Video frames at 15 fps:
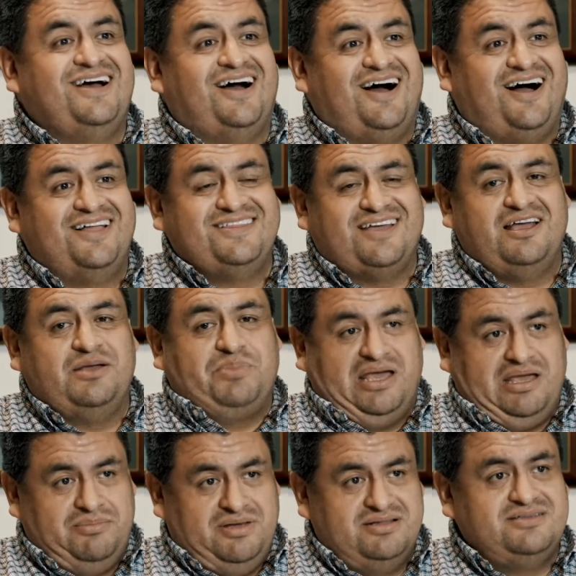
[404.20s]
on-time
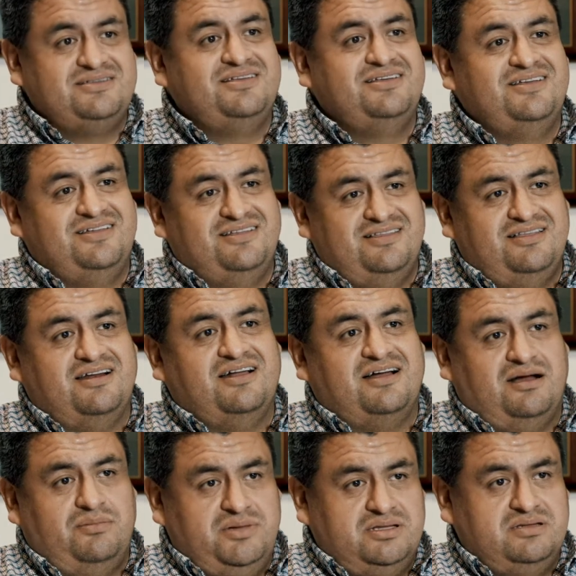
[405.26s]
payments that
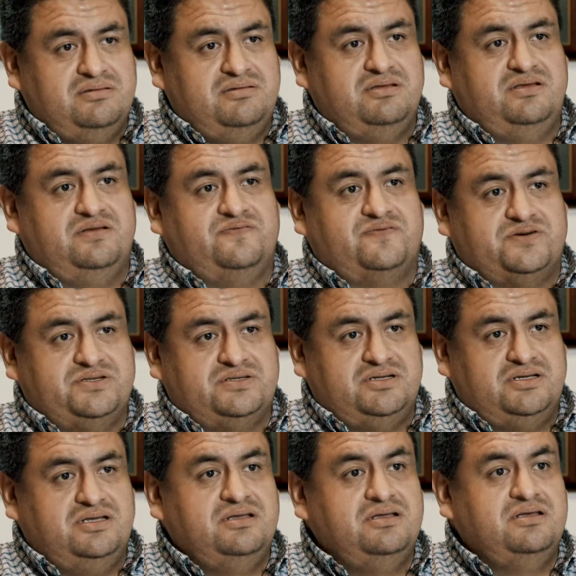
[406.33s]
come into the
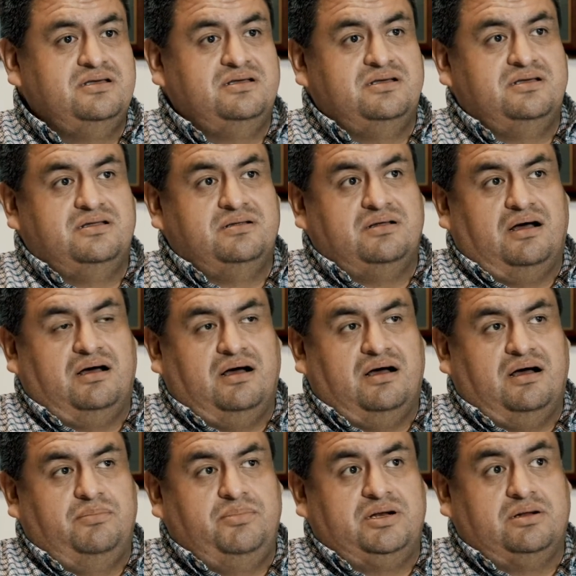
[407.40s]
university.
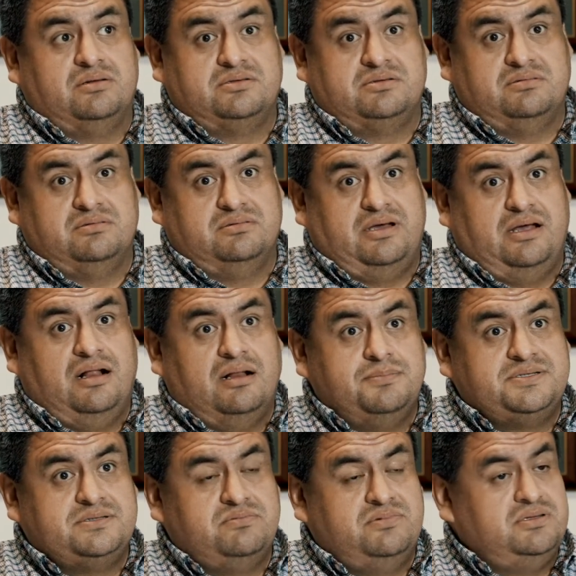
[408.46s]
It also
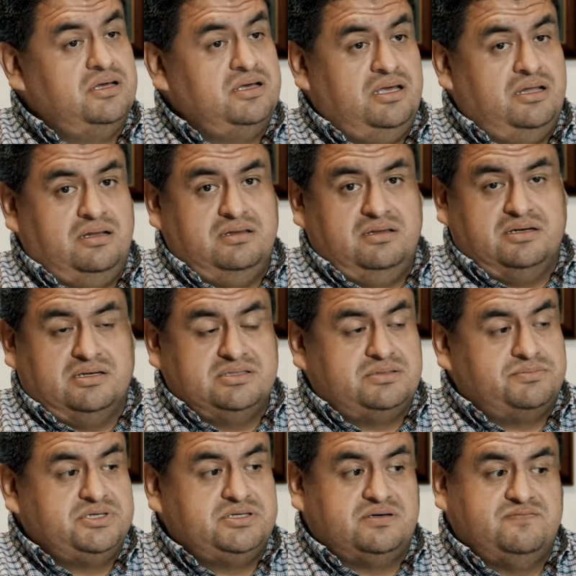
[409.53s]
helps with, again, the
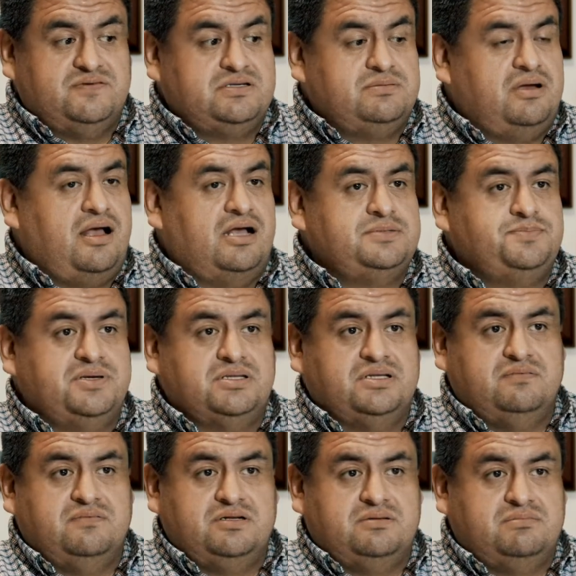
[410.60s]
customer service aspect of it.